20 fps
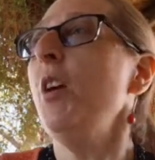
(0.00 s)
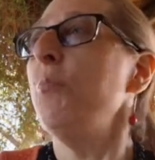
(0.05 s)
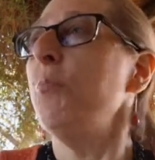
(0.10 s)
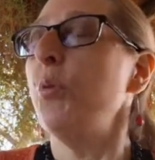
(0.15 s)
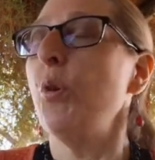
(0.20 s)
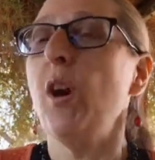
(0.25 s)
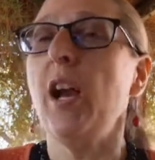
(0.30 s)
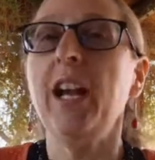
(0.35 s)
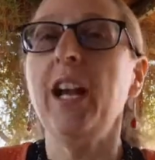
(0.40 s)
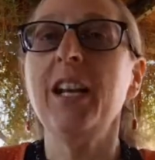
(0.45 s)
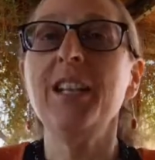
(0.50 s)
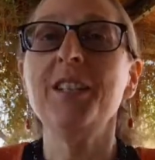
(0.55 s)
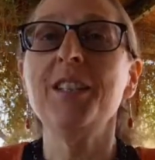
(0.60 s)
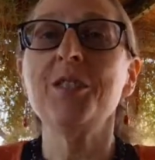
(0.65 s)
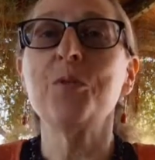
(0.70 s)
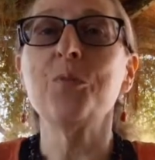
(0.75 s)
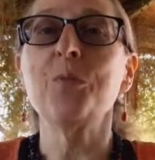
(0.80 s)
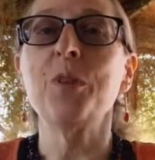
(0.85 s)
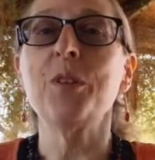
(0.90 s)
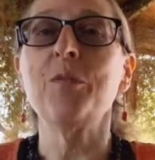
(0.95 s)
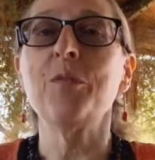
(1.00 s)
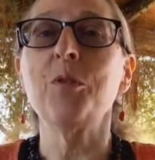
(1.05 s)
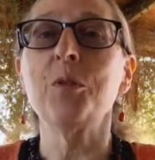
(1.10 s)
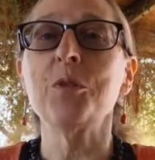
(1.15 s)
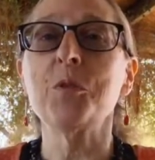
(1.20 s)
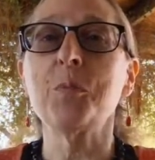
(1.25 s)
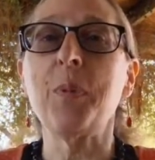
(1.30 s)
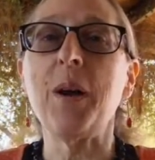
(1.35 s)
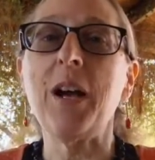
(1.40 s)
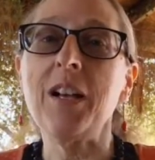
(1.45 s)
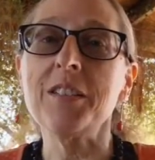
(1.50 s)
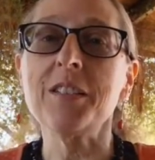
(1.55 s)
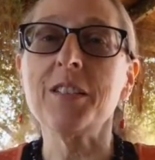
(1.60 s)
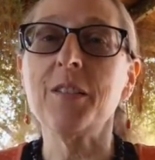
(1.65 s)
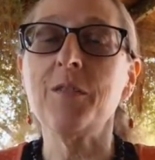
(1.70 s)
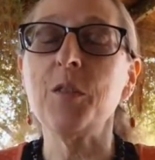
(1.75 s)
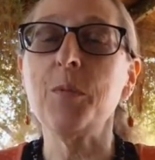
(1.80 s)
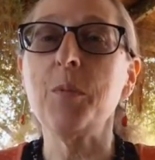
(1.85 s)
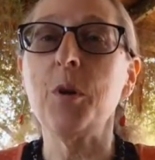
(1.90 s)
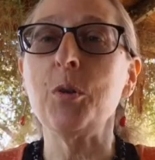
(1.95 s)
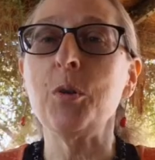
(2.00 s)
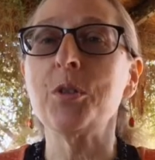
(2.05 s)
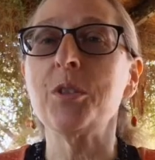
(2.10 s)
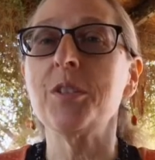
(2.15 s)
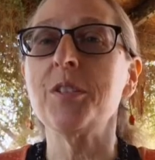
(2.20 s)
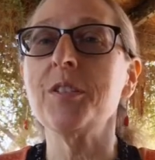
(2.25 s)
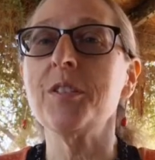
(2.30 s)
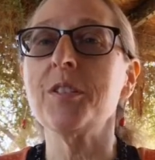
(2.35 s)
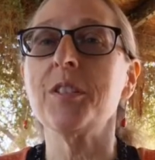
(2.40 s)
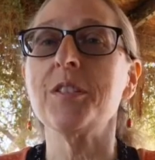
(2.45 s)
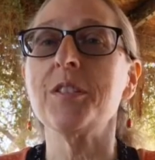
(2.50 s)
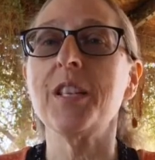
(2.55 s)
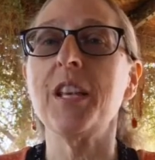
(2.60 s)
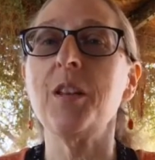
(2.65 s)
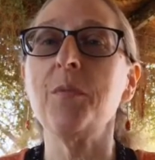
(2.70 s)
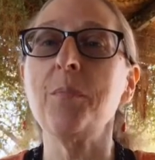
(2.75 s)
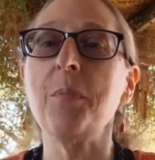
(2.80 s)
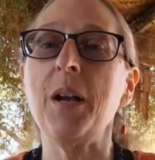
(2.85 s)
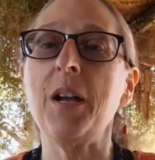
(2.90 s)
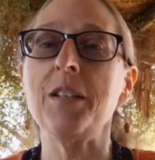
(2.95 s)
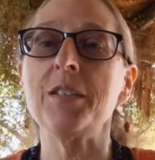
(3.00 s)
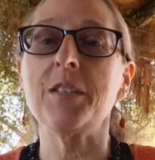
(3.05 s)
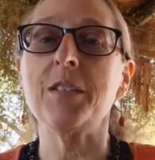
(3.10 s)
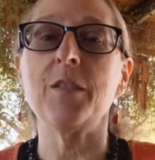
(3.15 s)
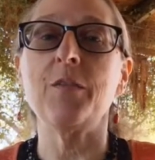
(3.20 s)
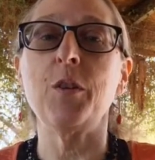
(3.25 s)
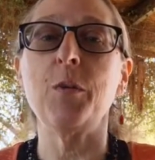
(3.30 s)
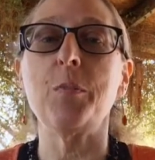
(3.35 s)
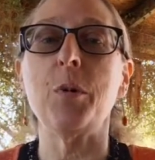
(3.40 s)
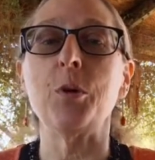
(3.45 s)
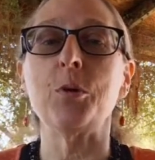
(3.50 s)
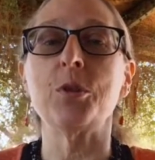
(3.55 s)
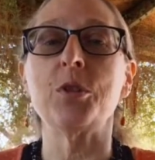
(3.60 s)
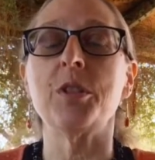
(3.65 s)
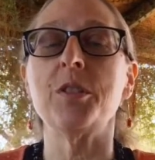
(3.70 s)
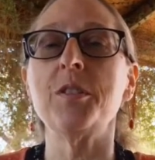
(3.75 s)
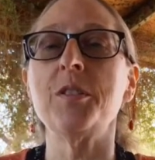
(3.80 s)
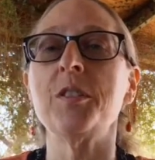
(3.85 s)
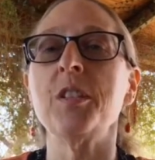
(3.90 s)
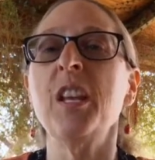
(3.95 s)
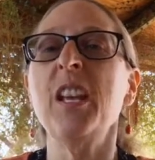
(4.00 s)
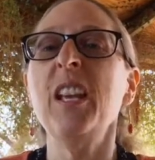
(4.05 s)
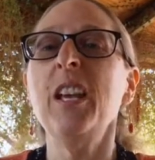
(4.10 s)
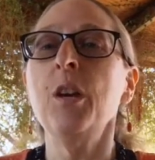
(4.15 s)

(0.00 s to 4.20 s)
Pride is one of those positive emotions, the 10 positive emotions.